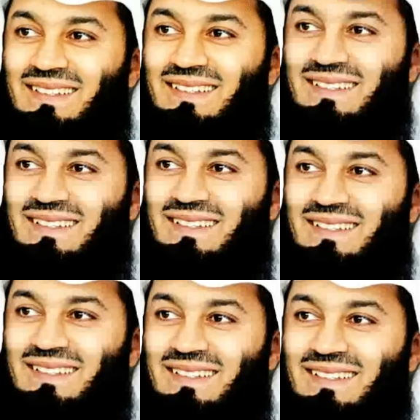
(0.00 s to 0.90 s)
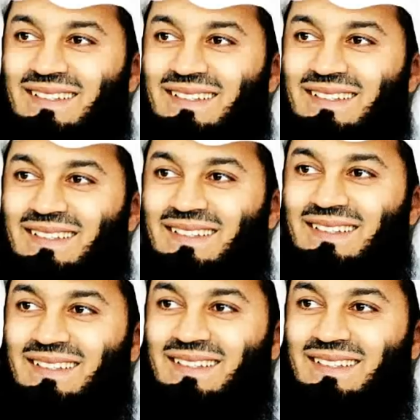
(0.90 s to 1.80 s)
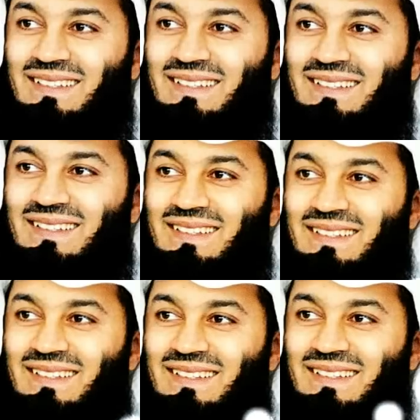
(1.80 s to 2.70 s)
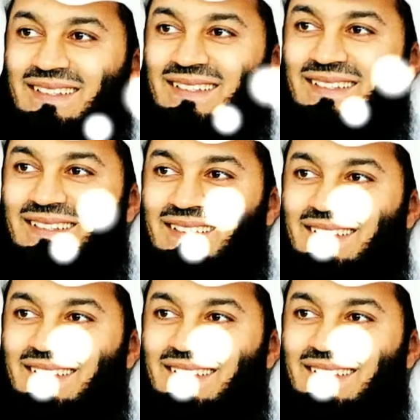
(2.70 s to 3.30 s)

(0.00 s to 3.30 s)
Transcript: Subhanallah. Doesn't it happen to you and I sometimes?